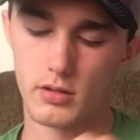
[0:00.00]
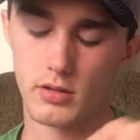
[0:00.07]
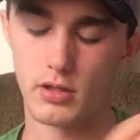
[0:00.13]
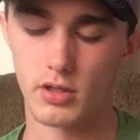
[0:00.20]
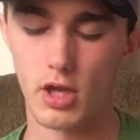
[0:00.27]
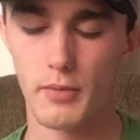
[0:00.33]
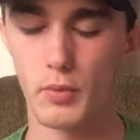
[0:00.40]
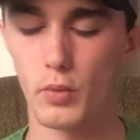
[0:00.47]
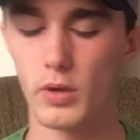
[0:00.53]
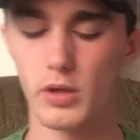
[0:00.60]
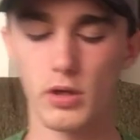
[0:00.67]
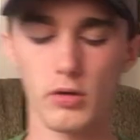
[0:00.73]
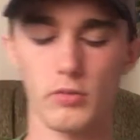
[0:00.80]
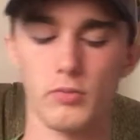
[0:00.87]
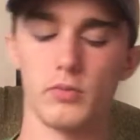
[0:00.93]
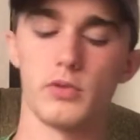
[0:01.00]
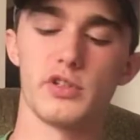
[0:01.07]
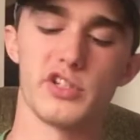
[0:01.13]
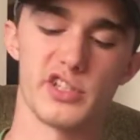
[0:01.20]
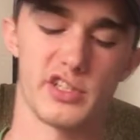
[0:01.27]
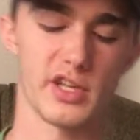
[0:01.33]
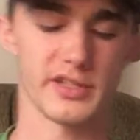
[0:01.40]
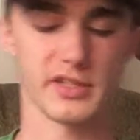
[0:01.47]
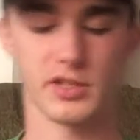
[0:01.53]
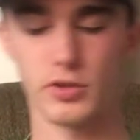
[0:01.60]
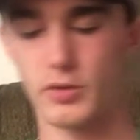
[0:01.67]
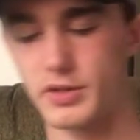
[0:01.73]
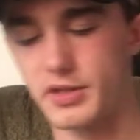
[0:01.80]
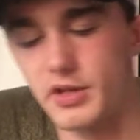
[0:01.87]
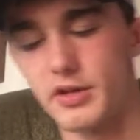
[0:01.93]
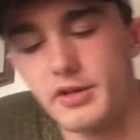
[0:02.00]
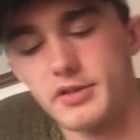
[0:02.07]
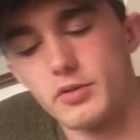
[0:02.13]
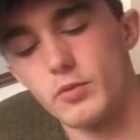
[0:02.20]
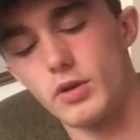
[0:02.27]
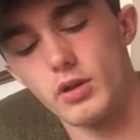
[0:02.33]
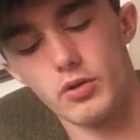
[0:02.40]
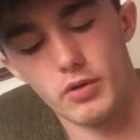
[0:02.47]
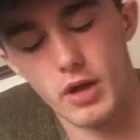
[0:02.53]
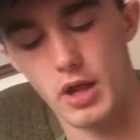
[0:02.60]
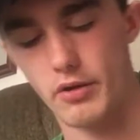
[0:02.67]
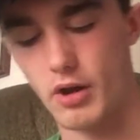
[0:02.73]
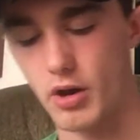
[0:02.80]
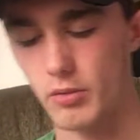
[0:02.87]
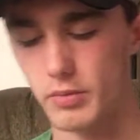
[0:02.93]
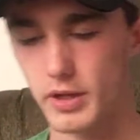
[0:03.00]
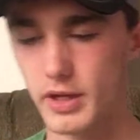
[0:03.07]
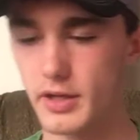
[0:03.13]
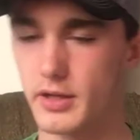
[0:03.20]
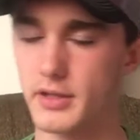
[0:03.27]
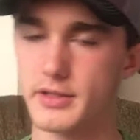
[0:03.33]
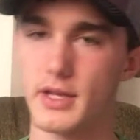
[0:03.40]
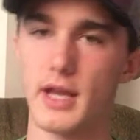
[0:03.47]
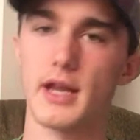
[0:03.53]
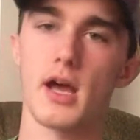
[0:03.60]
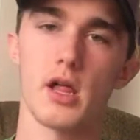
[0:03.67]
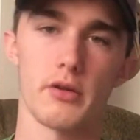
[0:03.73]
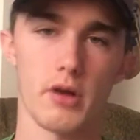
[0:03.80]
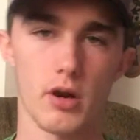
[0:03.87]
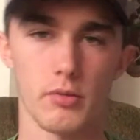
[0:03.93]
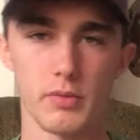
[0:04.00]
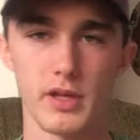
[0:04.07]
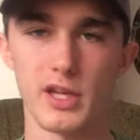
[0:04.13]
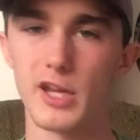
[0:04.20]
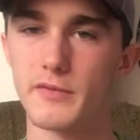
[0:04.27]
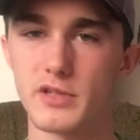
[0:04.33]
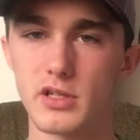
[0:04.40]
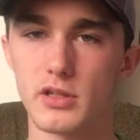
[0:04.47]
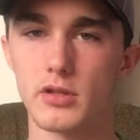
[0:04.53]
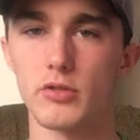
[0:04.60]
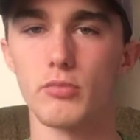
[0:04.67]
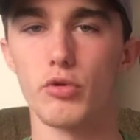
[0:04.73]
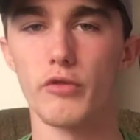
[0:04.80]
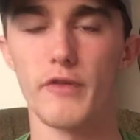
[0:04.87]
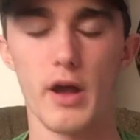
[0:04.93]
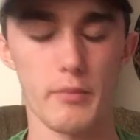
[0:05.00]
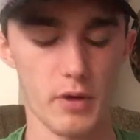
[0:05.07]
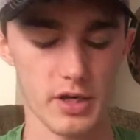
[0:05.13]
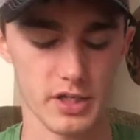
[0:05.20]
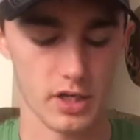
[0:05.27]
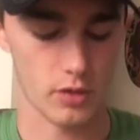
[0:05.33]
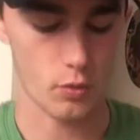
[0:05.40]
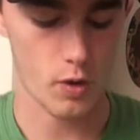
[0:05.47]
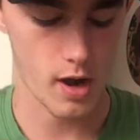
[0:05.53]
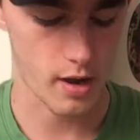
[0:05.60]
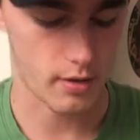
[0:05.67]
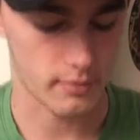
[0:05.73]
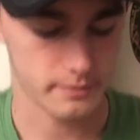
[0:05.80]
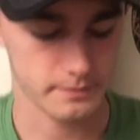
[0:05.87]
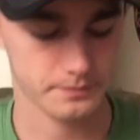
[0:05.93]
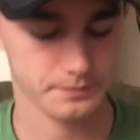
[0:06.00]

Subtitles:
the double willow just doesn't do as good as the willow and Colorado blade, because that Colorado blade gives you a little more vibration in the water.